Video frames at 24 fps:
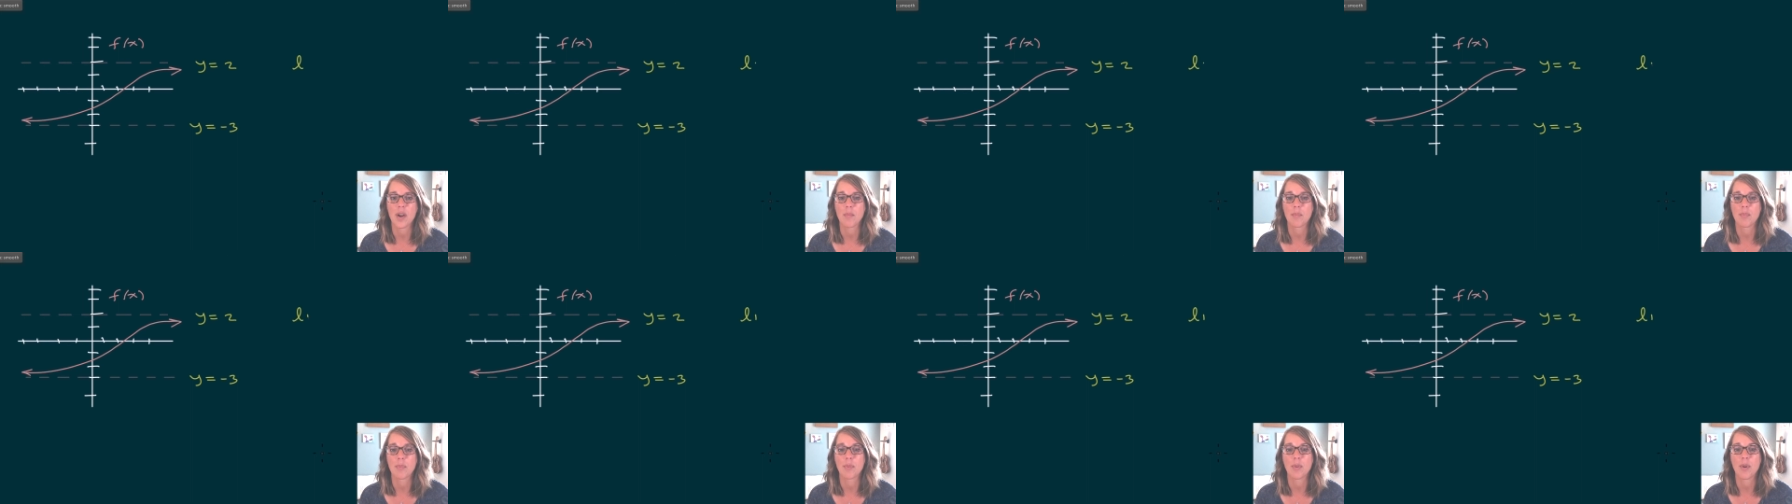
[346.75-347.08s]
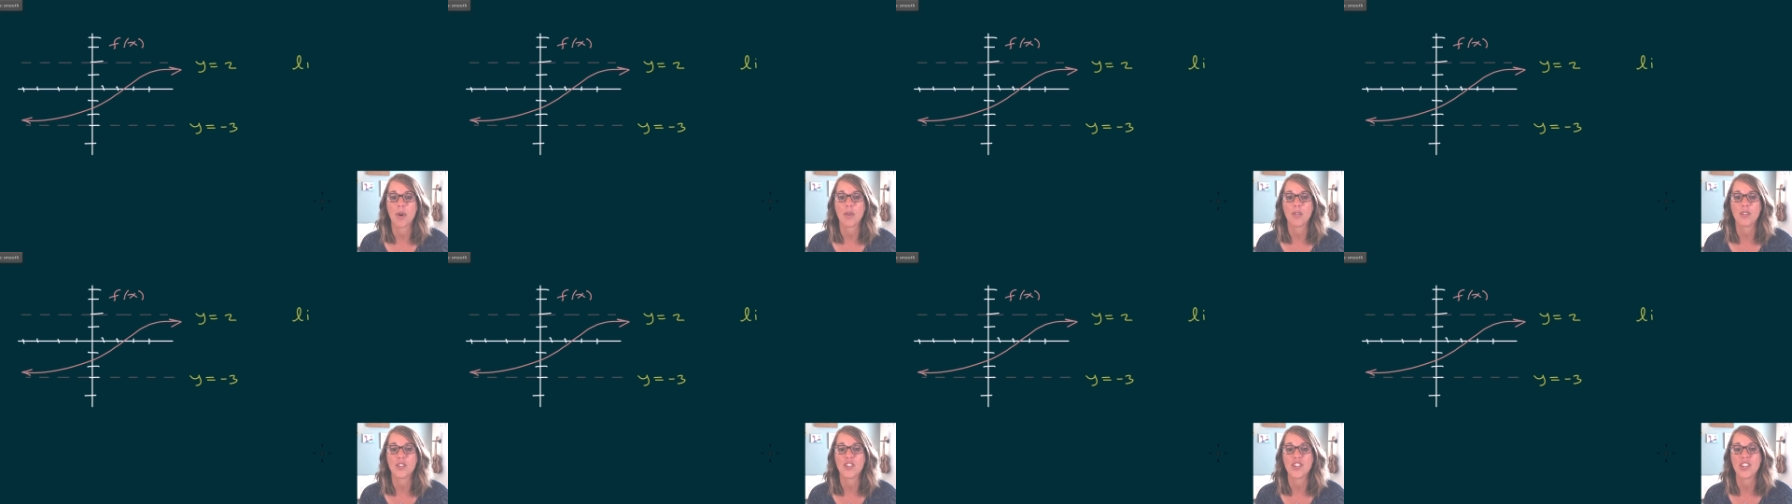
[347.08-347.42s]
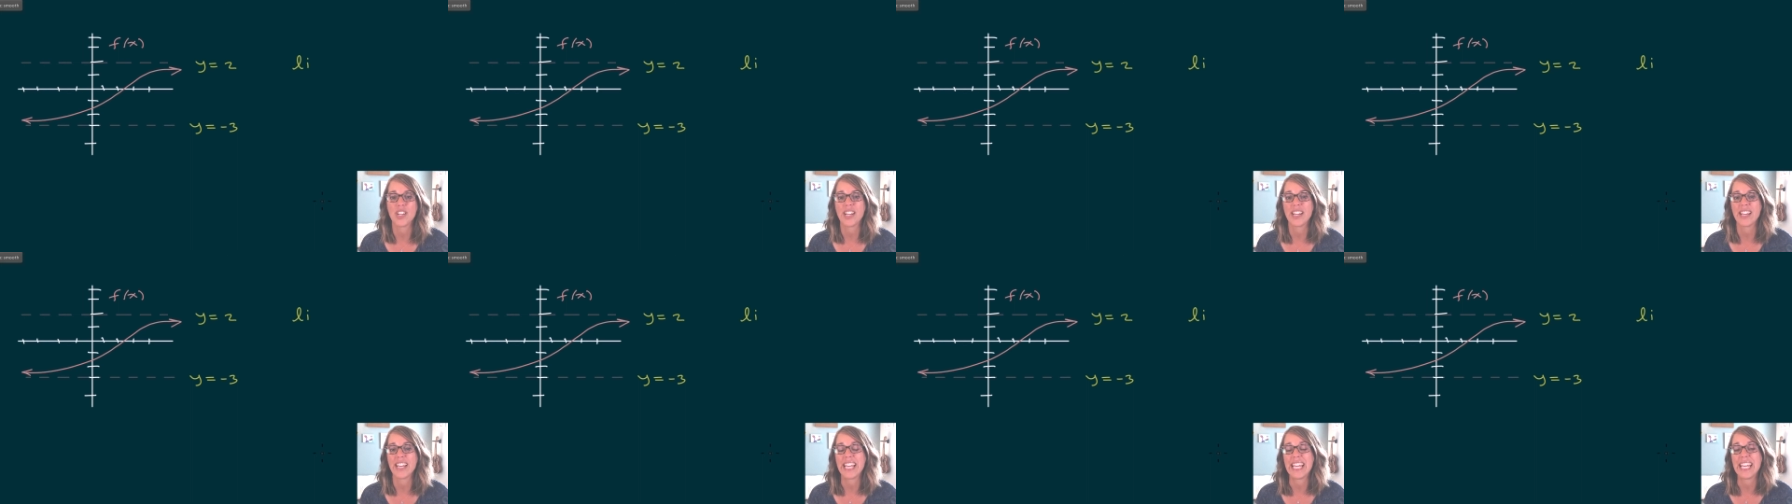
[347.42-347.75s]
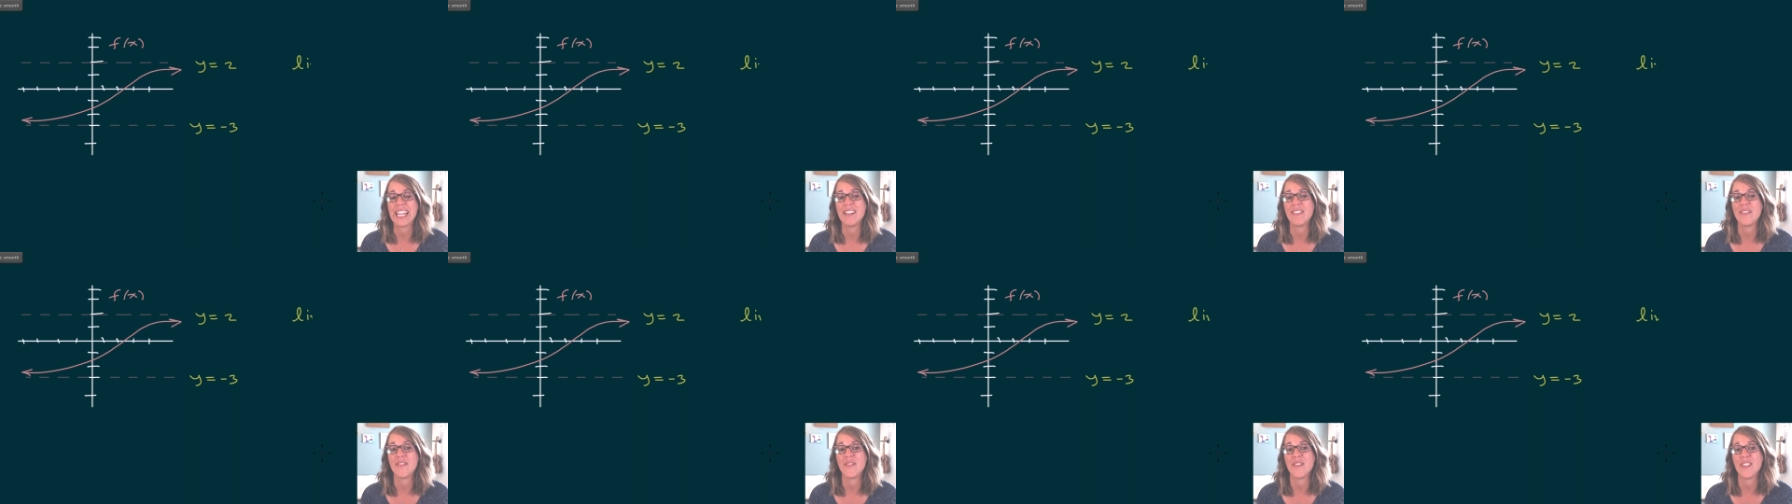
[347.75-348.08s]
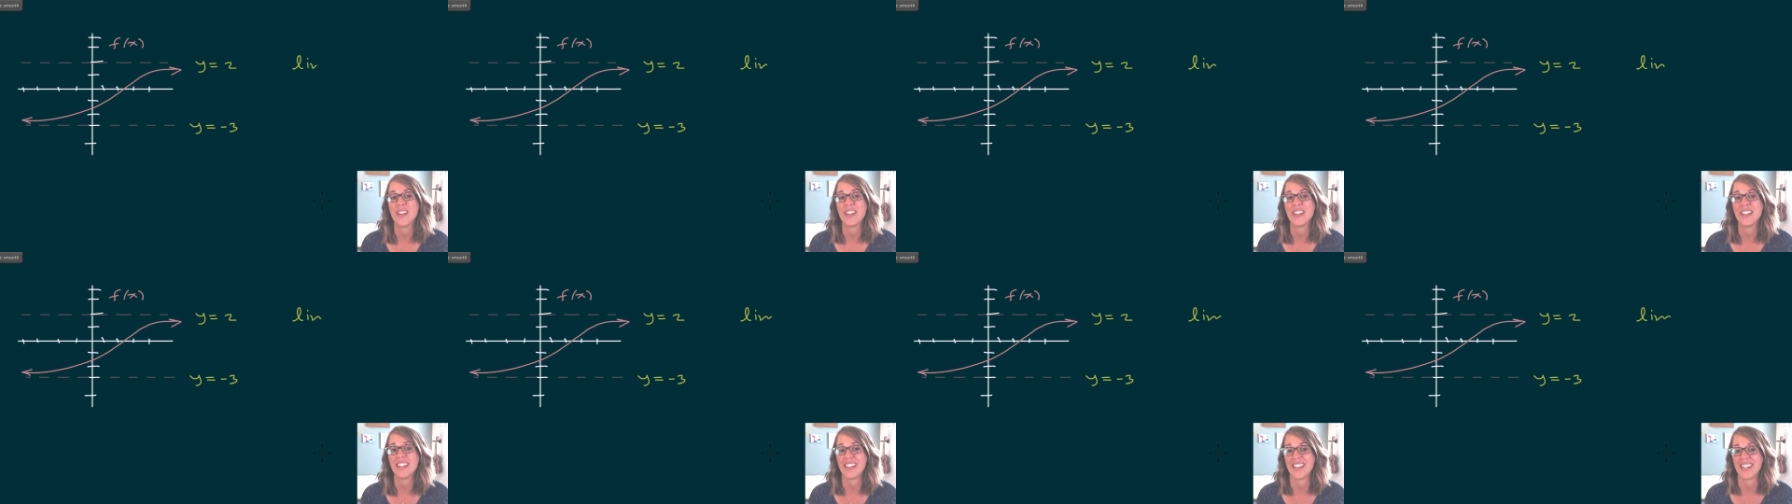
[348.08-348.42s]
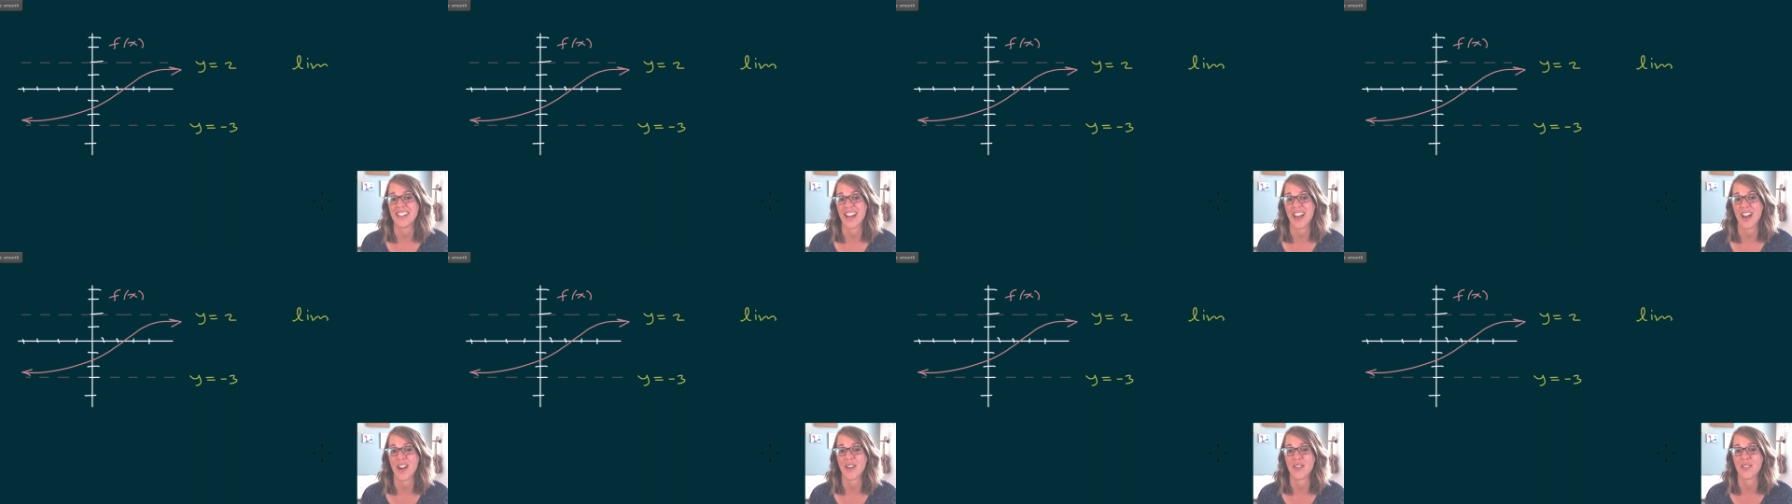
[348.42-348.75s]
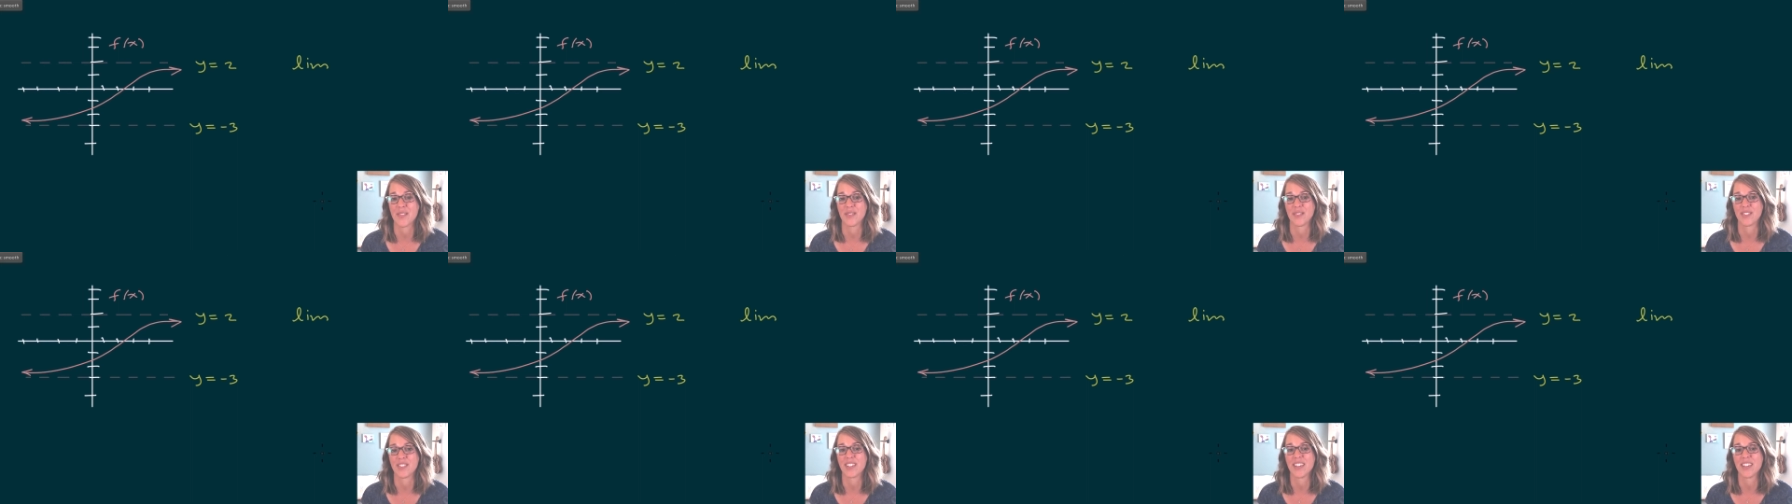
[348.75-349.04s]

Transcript: approaching infinity now.